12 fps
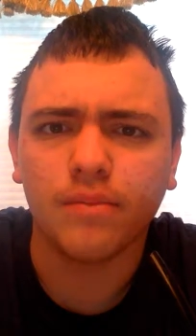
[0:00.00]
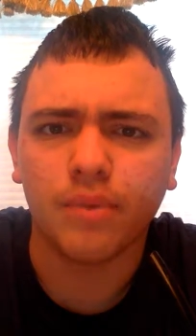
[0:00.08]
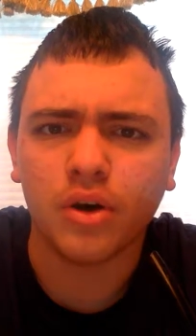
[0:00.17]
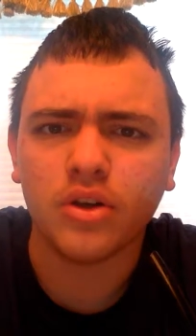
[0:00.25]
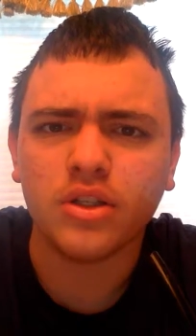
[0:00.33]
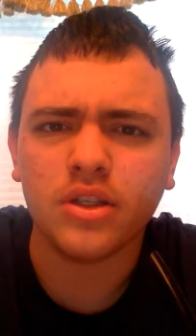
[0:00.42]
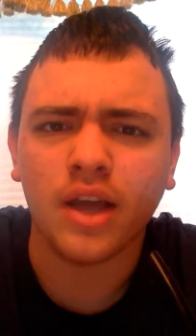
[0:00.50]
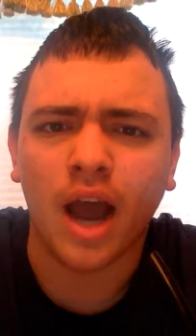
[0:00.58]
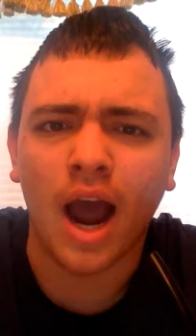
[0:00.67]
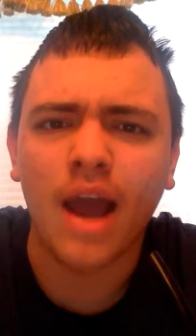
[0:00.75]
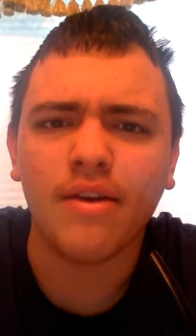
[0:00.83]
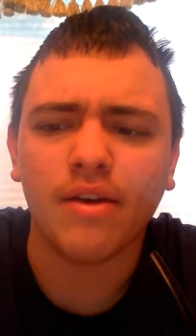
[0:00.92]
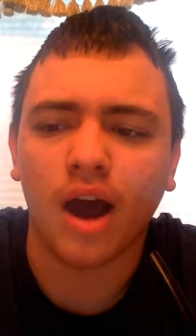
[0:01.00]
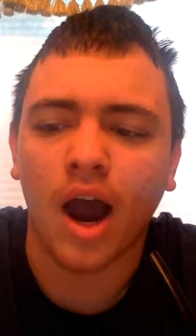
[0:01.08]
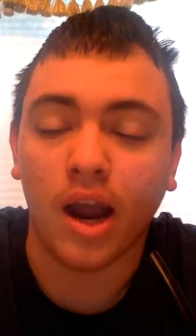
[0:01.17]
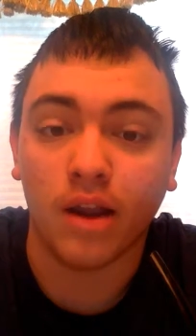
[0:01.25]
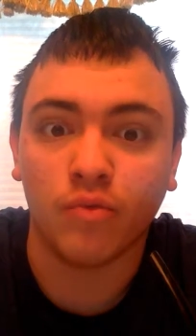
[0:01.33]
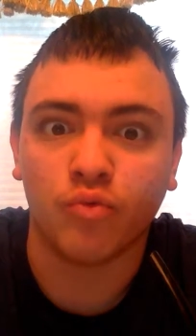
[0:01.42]
Personally,
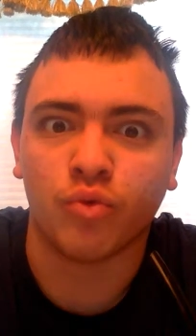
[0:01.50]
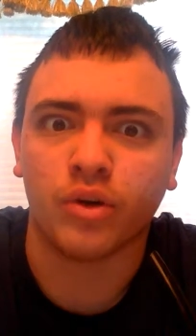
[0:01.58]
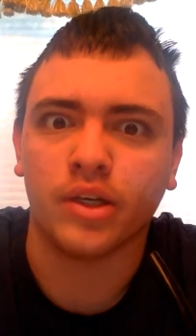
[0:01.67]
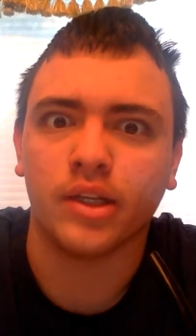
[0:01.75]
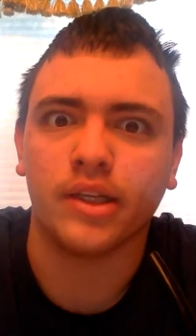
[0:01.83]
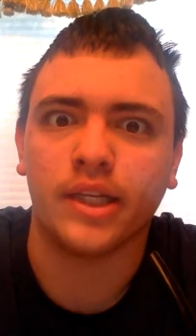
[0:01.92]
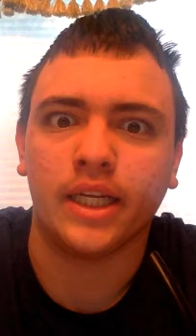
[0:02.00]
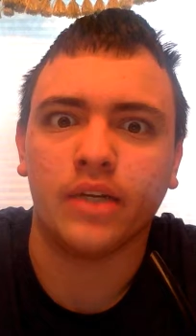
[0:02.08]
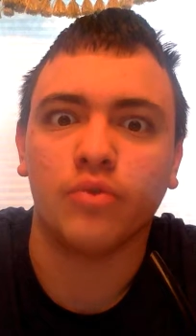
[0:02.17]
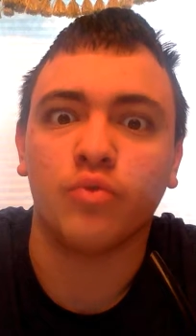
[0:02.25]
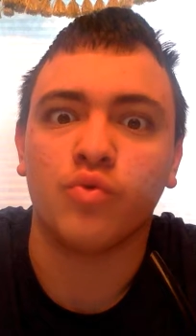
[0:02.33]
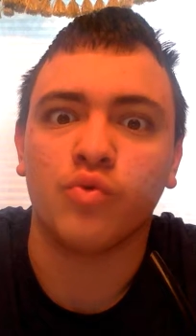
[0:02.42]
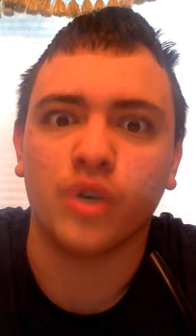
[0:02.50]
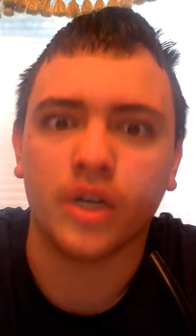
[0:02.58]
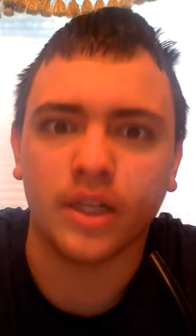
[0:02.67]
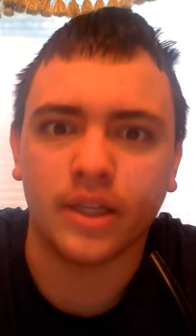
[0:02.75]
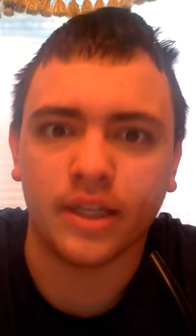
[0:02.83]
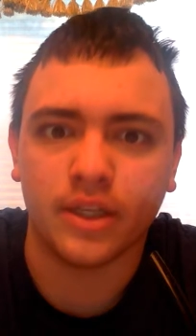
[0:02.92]
I really,
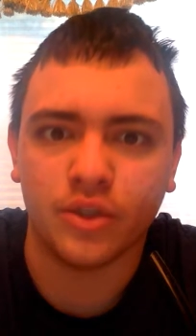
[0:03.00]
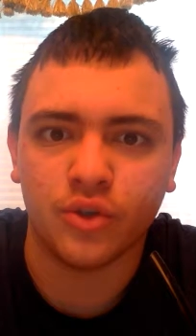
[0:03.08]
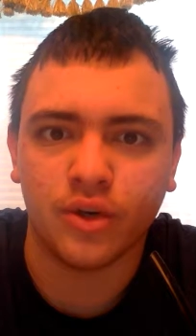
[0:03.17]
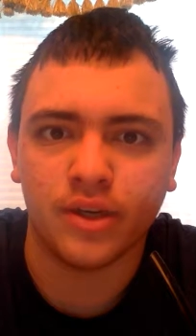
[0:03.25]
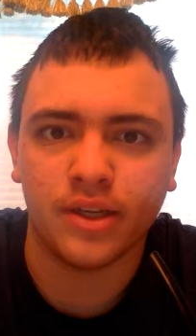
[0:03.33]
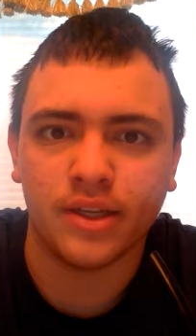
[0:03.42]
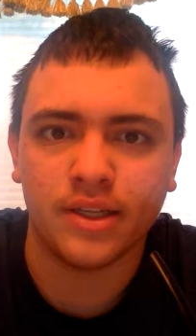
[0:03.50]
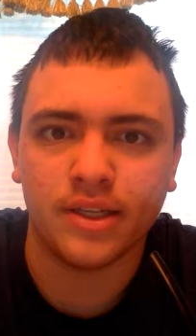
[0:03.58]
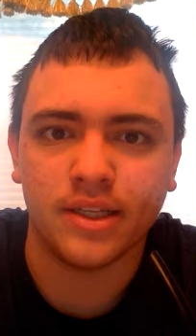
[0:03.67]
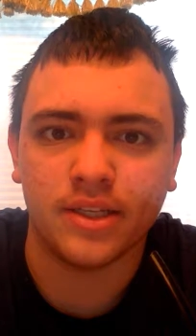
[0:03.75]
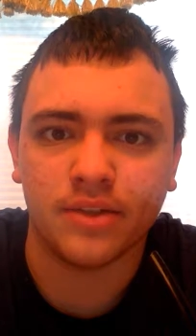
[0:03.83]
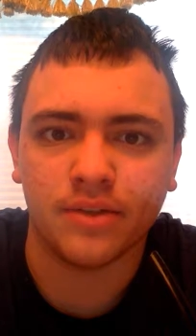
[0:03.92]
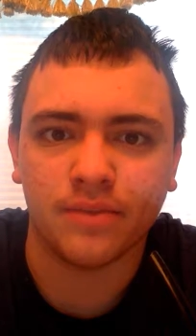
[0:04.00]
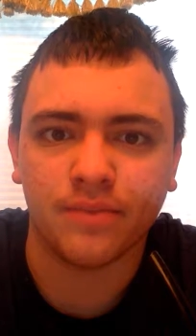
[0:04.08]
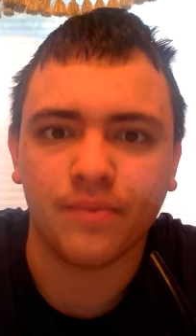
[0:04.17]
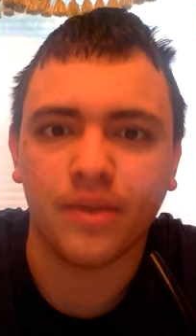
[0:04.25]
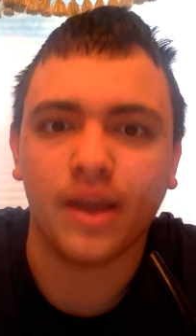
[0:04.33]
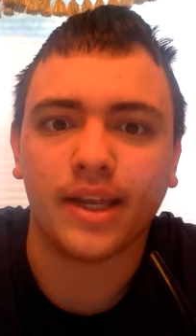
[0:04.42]
really enjoyed this teaser.
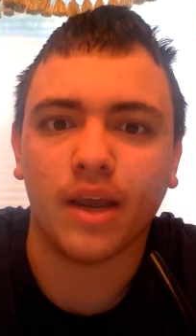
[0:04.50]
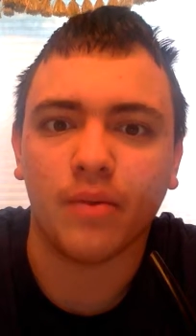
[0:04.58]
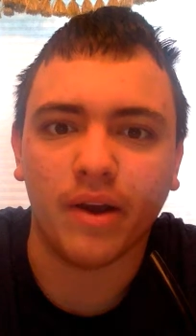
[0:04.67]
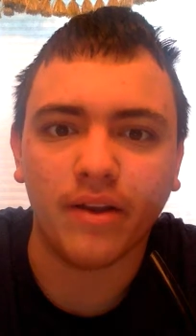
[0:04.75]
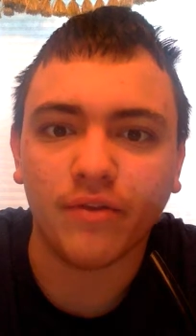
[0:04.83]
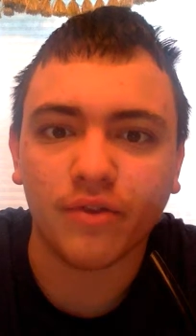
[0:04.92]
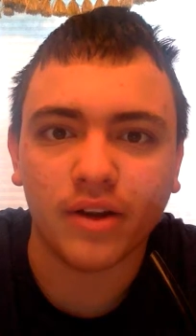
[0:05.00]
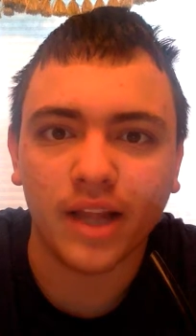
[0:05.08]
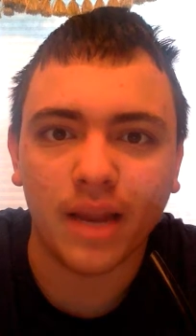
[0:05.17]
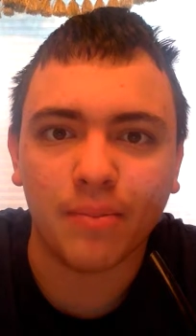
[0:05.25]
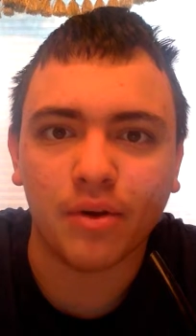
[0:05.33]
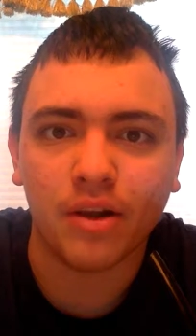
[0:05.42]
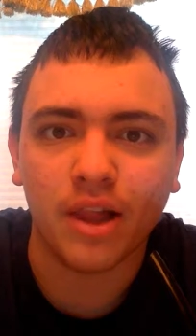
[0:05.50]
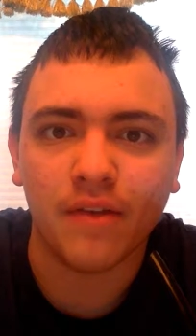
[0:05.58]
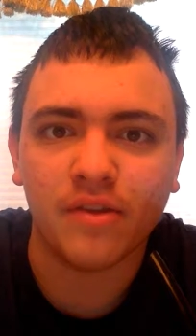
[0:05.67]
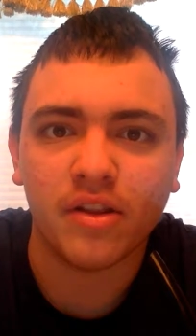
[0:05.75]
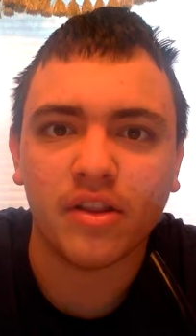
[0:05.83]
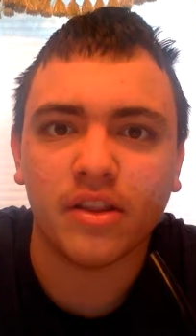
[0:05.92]
I can't wait for April
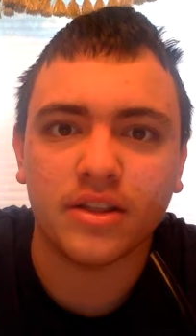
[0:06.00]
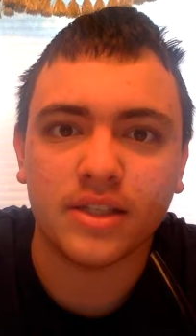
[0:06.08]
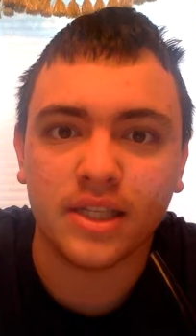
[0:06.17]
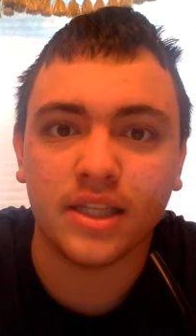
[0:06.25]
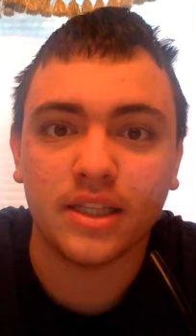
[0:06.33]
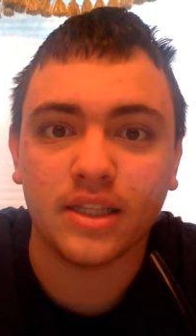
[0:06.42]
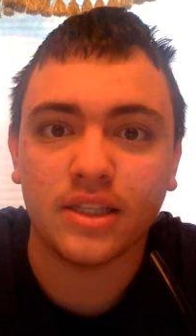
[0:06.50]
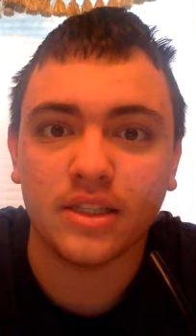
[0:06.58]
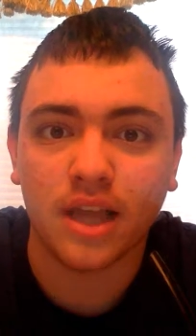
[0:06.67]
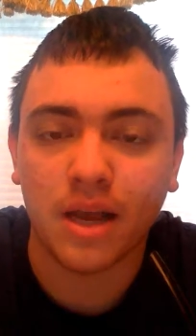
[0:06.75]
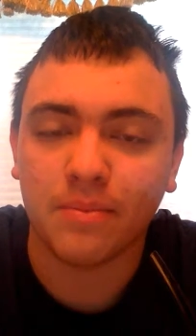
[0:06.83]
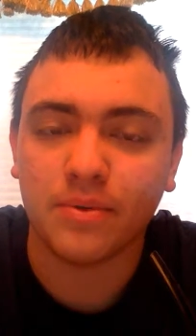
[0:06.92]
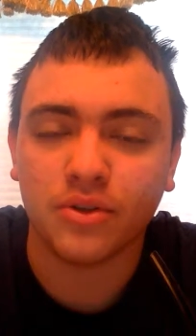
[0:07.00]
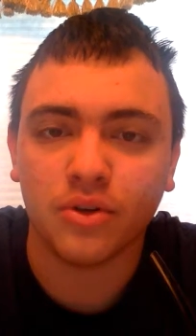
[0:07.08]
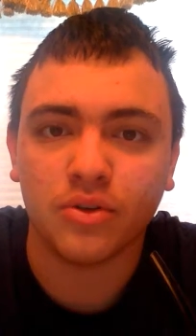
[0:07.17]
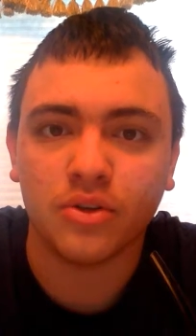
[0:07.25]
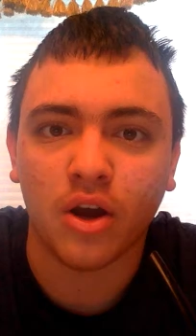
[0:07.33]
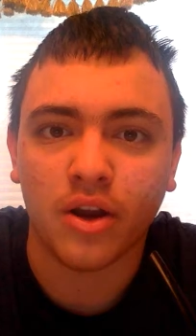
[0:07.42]
11th to see these
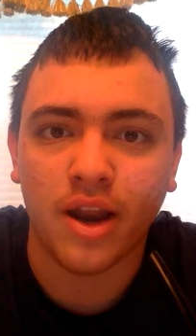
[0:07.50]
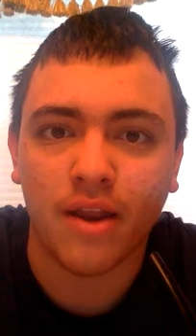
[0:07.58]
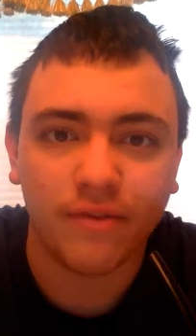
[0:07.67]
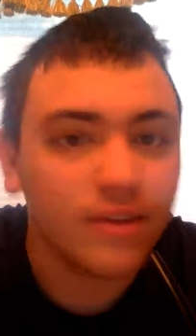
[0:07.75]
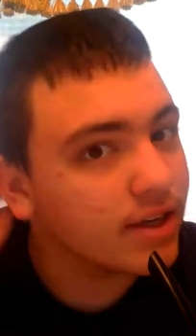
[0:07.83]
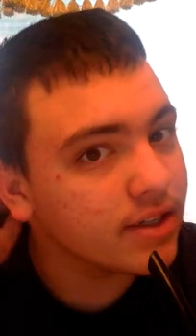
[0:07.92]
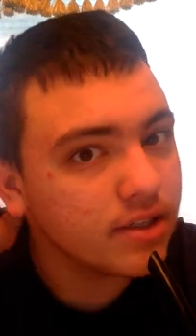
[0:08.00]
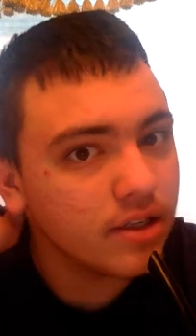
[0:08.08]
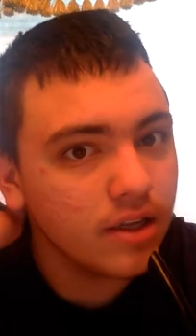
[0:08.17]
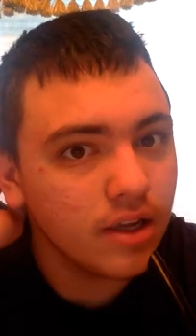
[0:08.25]
episodes on Netflix.